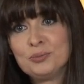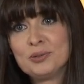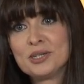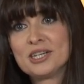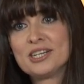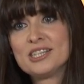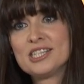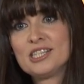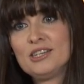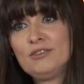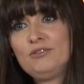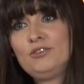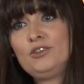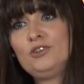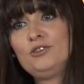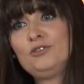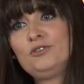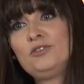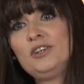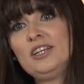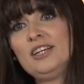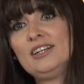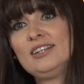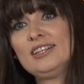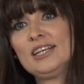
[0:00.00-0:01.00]
Because if you
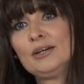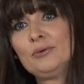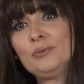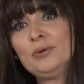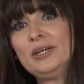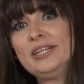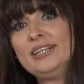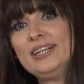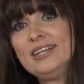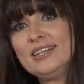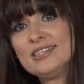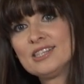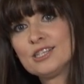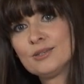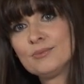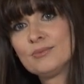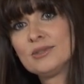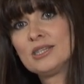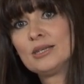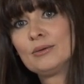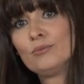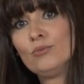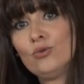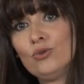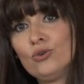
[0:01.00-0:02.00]
feel that we need
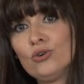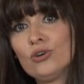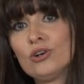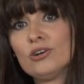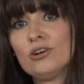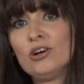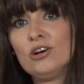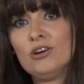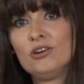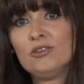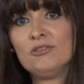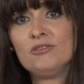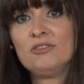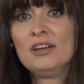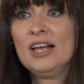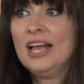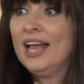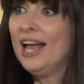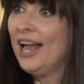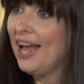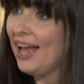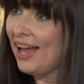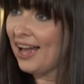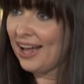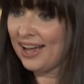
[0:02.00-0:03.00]
something more of
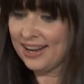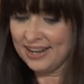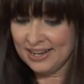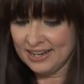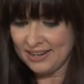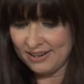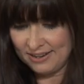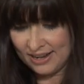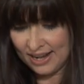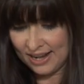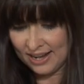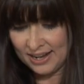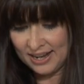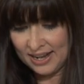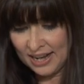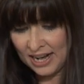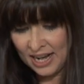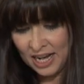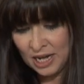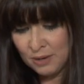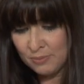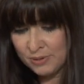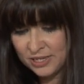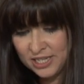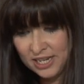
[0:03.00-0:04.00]
any
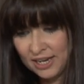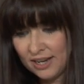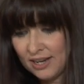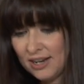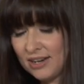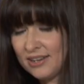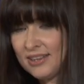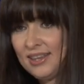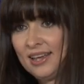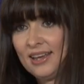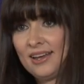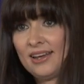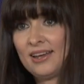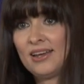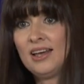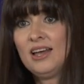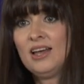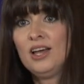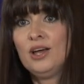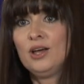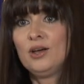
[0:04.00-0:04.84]
particular thing,